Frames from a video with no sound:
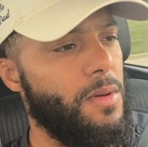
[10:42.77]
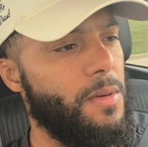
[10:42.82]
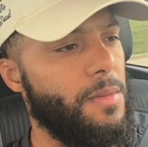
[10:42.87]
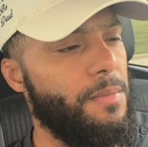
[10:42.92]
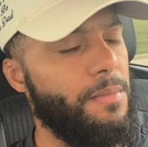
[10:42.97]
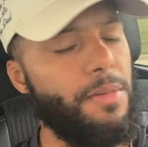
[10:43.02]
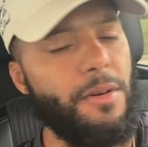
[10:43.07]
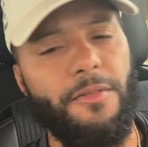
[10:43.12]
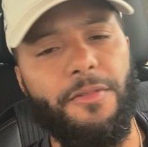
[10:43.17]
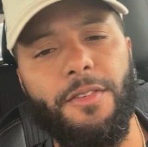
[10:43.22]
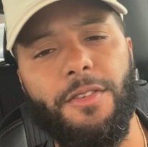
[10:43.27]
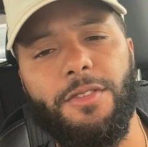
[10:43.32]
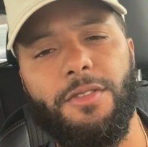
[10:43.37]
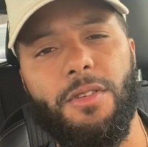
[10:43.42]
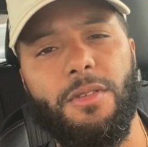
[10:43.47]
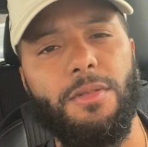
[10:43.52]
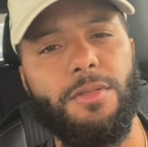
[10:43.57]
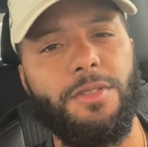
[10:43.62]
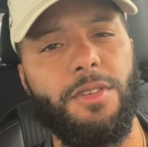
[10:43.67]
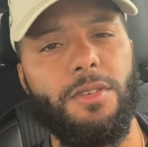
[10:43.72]
But
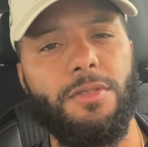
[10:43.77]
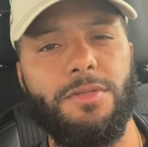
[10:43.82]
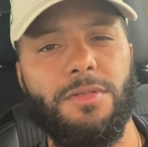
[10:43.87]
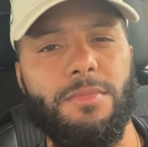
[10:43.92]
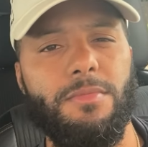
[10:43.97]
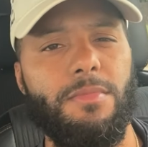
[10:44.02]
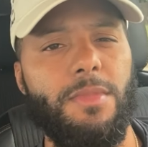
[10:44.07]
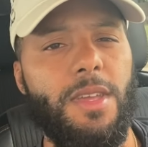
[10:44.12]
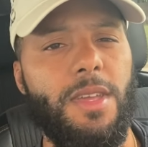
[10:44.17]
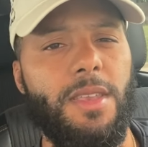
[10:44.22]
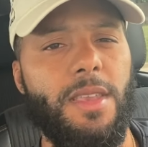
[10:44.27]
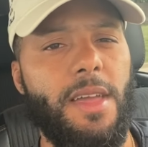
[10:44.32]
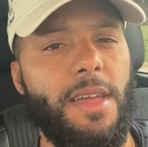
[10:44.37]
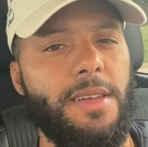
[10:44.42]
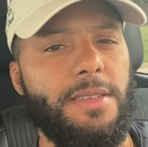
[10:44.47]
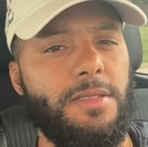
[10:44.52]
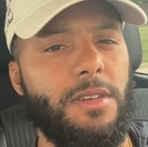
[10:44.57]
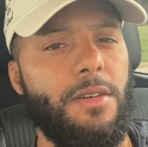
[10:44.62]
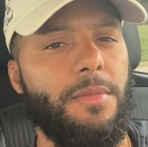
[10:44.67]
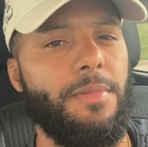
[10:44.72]
Fundora throws a
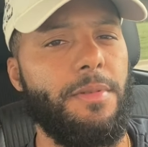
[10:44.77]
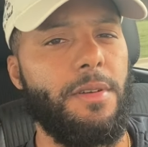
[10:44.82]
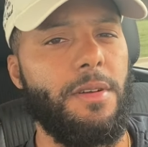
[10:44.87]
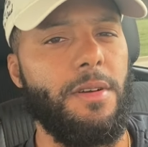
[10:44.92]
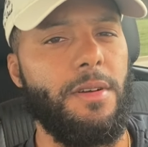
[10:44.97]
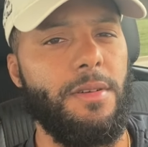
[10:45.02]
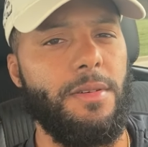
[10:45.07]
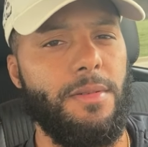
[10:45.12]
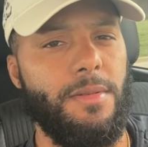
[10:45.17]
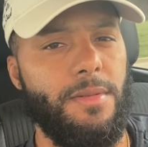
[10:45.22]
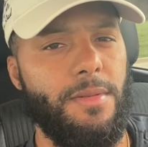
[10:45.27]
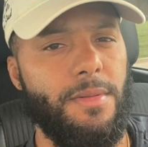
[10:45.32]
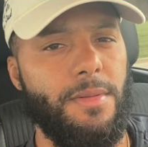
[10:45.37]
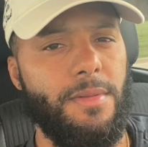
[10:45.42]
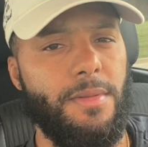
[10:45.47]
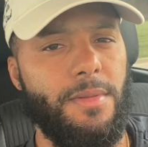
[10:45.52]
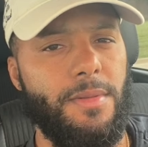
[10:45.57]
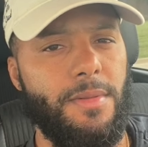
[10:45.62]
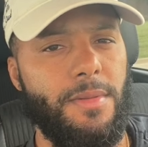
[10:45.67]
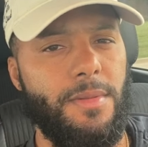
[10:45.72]
mean-ass uppercut.
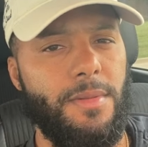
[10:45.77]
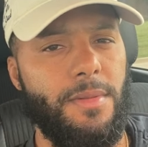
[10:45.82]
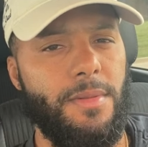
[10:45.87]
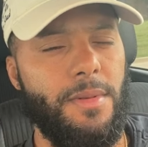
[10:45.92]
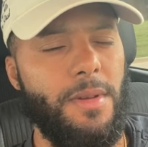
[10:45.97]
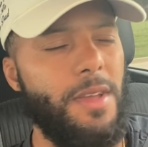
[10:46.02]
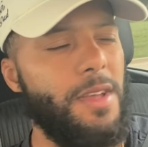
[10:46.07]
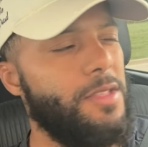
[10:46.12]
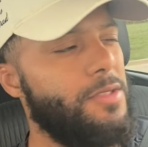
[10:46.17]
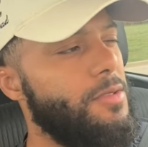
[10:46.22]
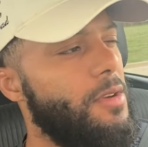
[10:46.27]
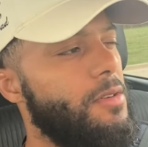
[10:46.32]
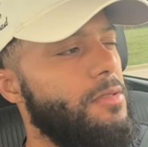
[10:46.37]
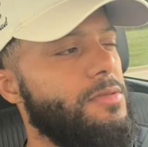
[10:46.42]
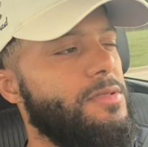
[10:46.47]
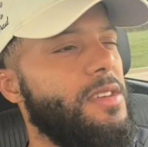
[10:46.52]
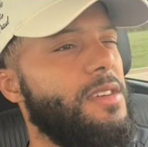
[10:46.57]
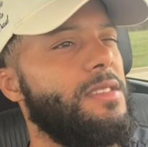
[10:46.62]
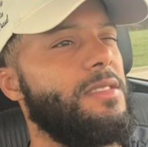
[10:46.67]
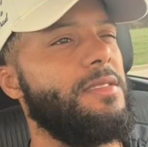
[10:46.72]
He
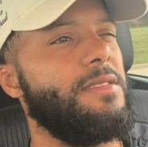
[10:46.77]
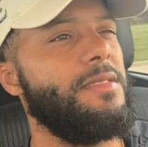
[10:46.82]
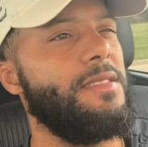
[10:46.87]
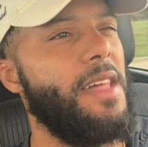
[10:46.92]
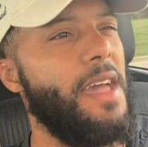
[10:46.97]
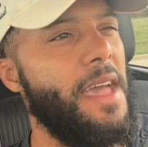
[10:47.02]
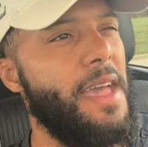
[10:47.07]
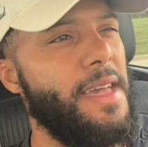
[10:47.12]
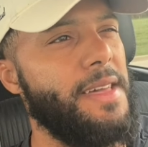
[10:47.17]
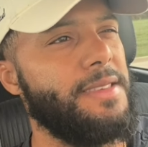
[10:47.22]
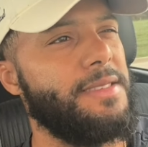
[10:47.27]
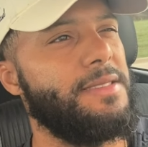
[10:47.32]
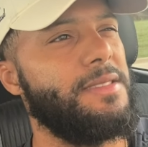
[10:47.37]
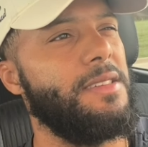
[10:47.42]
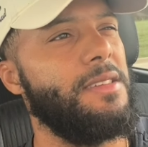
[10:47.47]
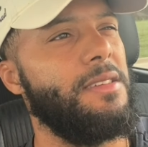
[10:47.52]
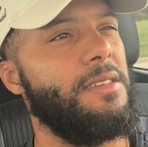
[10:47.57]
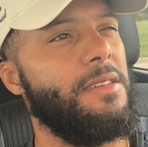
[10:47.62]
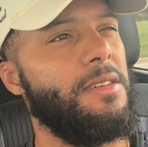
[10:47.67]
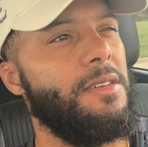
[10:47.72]
throws a
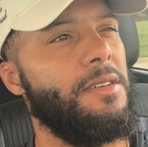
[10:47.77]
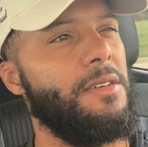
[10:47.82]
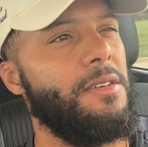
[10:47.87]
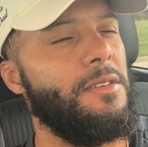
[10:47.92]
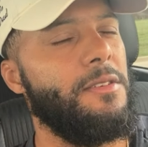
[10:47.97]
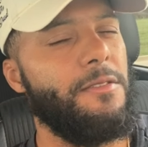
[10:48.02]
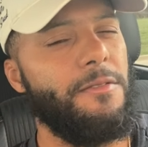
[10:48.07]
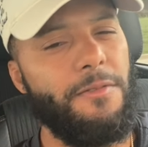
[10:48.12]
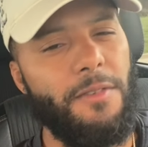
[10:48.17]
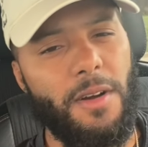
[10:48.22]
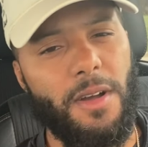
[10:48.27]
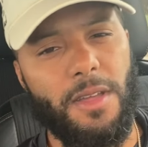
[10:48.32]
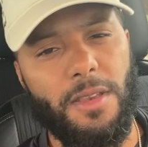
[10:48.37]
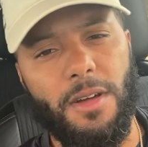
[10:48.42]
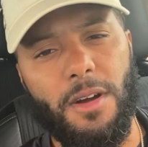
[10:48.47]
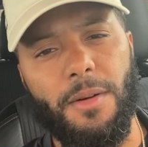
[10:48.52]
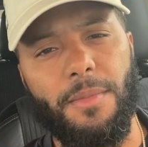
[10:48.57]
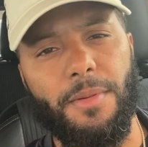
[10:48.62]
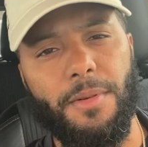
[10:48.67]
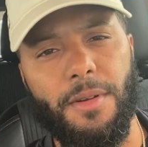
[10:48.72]
nasty fucking
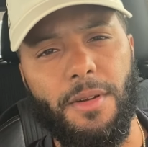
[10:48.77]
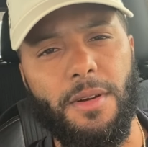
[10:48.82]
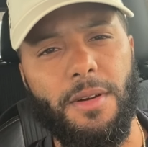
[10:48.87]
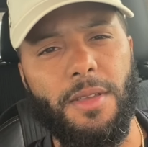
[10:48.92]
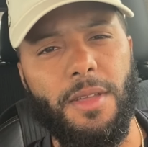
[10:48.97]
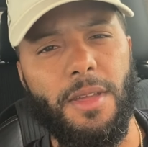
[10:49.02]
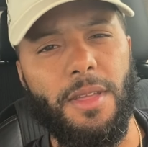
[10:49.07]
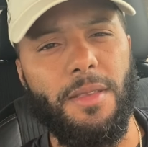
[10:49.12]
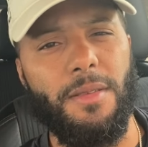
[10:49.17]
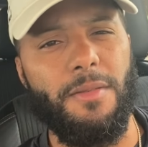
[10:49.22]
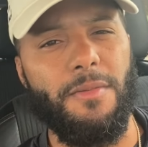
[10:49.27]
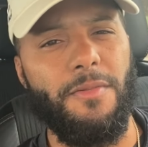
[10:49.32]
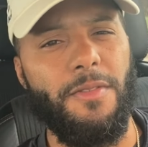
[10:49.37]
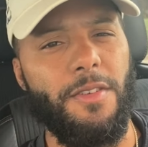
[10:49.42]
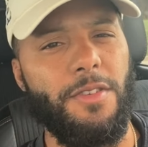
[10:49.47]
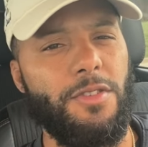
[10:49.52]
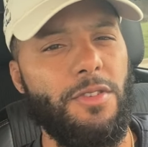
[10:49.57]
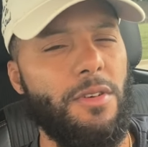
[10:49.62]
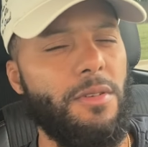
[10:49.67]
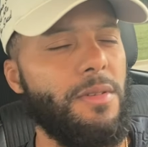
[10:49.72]
uppercut. And
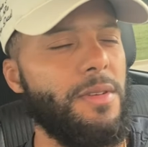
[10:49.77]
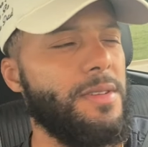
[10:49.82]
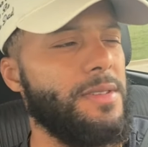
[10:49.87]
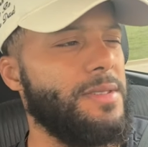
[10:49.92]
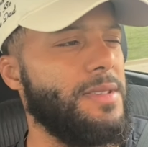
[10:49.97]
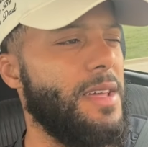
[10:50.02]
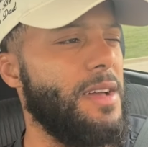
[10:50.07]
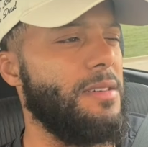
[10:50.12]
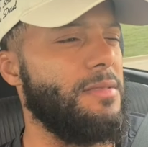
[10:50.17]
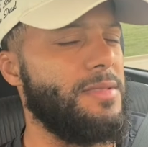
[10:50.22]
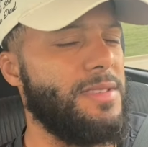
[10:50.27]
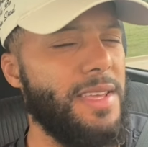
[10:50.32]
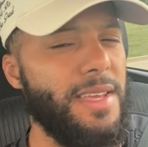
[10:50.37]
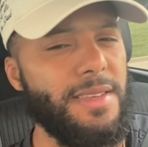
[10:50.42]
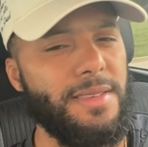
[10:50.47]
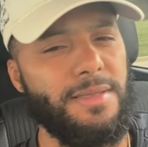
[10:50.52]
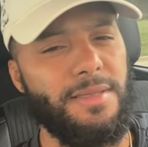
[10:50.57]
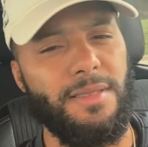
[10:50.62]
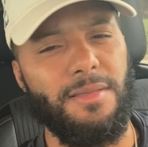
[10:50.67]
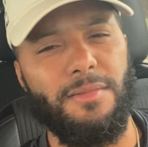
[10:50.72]
Fundora is now
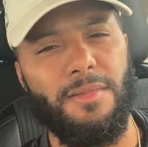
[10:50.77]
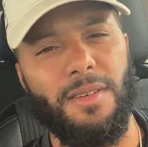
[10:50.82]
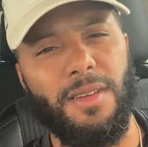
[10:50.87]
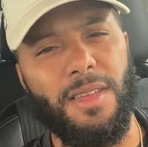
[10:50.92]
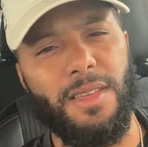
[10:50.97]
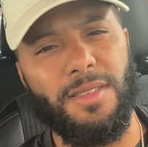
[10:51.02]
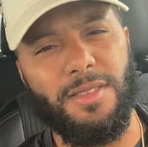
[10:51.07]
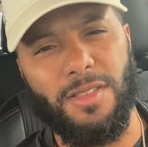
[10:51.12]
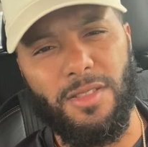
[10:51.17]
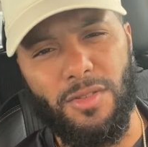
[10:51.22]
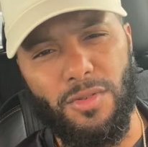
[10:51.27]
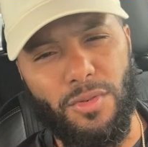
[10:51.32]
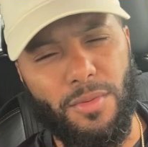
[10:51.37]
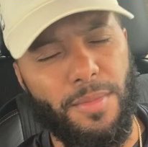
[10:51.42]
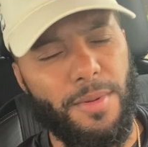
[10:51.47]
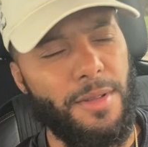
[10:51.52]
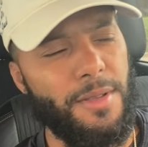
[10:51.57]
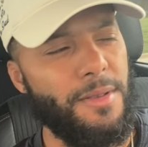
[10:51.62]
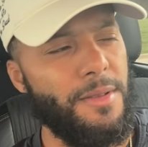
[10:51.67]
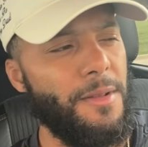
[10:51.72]
tested against
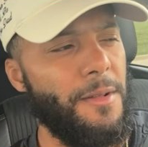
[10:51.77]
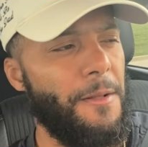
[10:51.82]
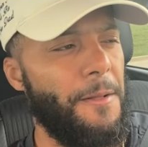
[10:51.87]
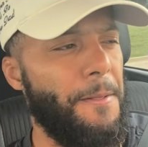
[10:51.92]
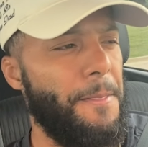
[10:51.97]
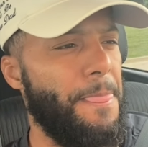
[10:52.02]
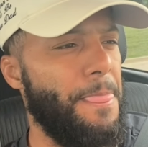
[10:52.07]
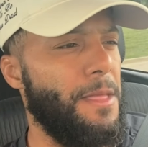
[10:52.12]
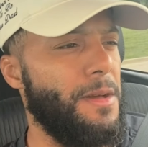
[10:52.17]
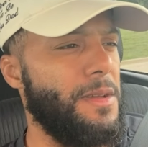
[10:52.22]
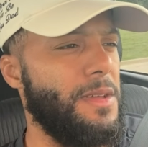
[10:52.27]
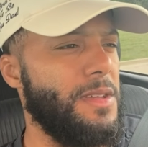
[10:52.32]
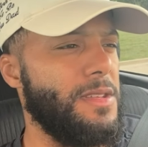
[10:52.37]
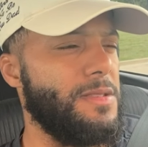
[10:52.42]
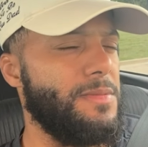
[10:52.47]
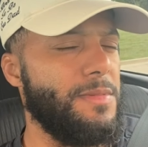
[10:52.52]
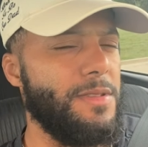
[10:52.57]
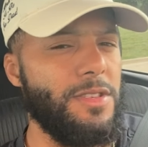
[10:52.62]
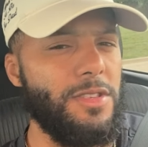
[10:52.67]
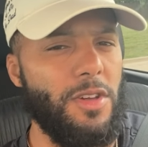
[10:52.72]
Lubin,
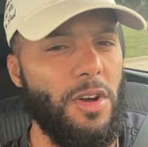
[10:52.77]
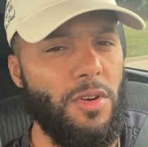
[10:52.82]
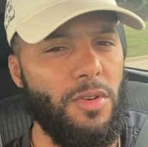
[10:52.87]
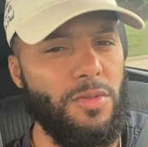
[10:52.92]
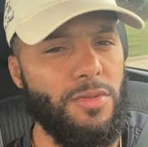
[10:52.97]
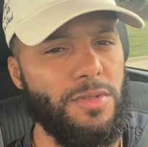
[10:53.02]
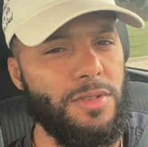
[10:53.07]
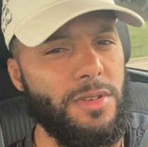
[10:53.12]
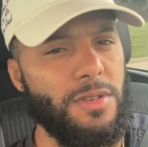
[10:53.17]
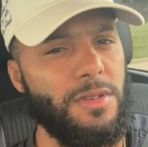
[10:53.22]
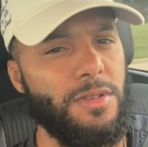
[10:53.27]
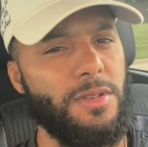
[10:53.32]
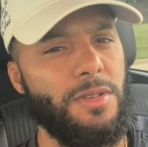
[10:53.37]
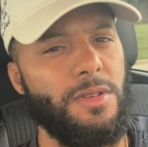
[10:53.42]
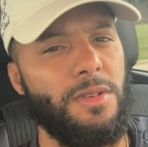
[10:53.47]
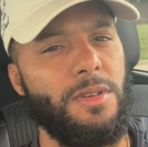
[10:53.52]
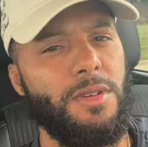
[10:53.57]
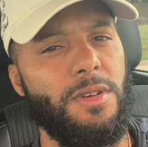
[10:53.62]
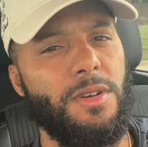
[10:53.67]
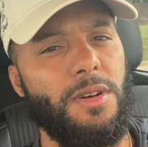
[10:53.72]
against Mendoza,
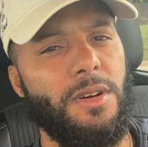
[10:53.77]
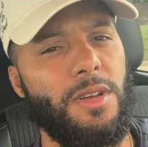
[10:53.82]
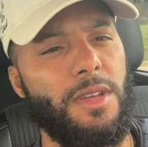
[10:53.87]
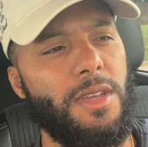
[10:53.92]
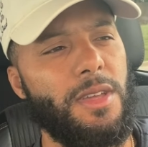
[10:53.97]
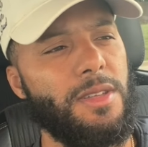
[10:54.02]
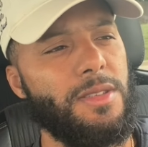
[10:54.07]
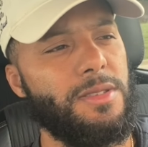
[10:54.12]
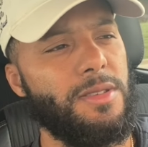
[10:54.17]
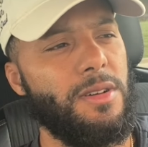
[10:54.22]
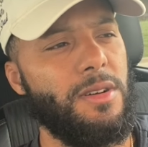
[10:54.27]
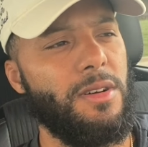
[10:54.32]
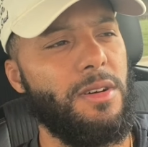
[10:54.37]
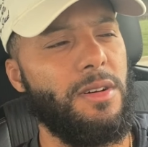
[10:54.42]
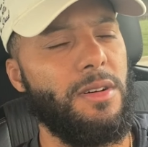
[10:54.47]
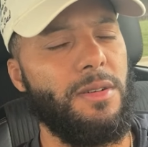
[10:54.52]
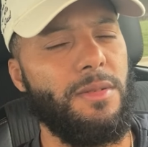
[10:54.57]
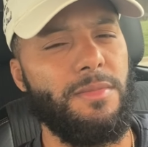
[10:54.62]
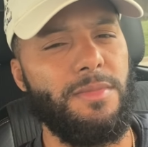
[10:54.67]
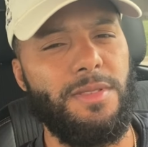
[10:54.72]
against
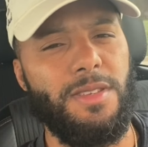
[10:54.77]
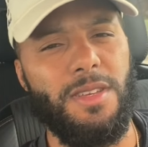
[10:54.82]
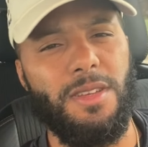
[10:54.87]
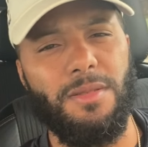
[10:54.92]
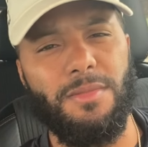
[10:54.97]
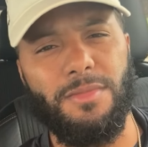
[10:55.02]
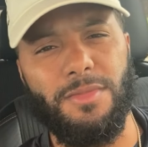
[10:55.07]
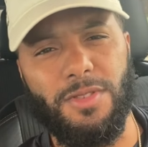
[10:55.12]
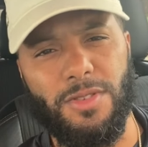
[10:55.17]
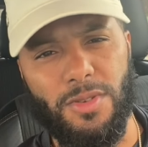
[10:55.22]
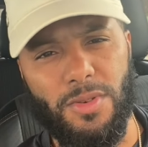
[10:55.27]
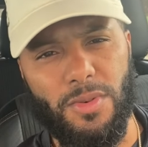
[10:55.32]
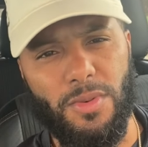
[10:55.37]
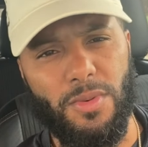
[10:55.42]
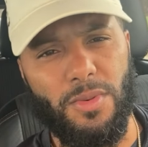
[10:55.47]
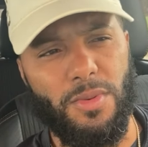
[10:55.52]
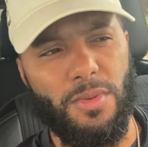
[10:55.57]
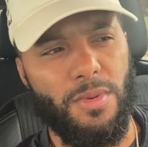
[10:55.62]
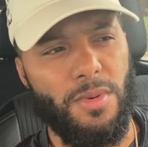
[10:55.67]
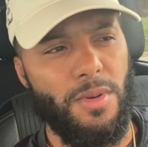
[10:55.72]
Tim
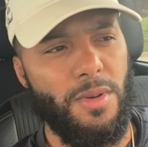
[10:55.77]
Zhu.